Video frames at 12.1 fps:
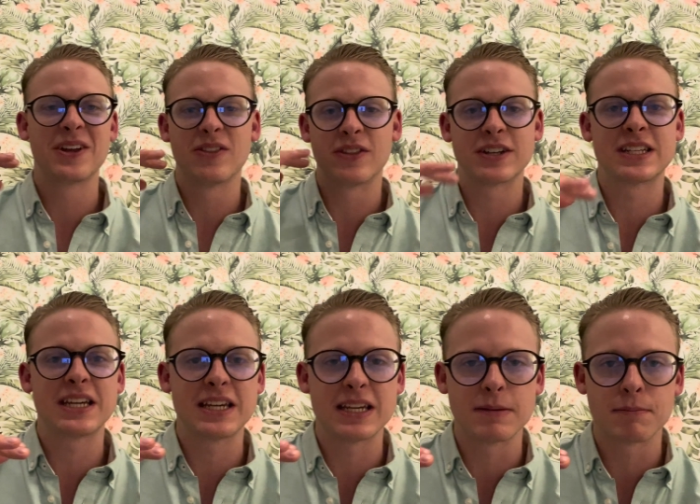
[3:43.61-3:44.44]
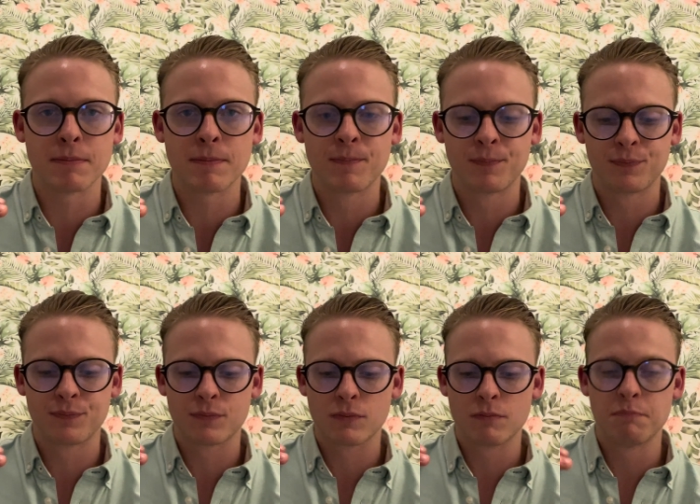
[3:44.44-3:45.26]
the team,
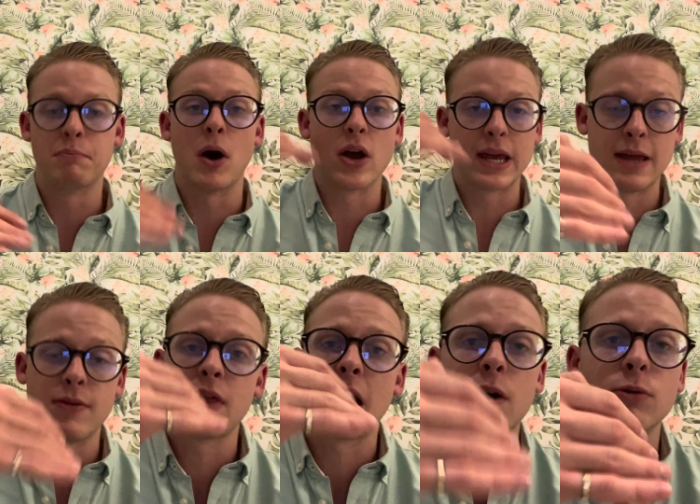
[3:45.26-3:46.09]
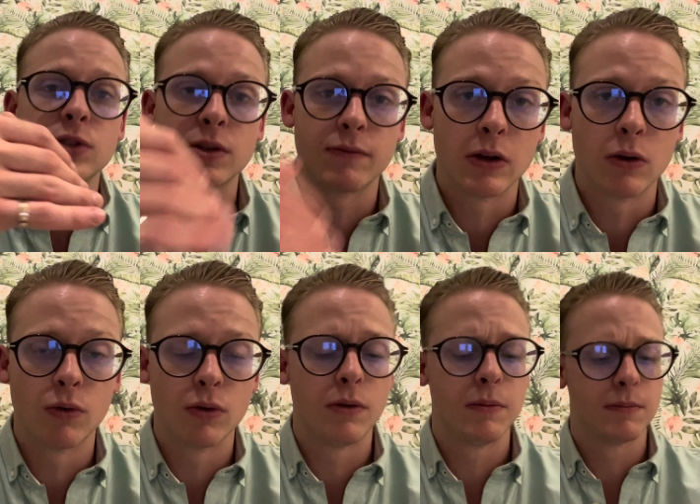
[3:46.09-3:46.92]
but in the house of the Lord.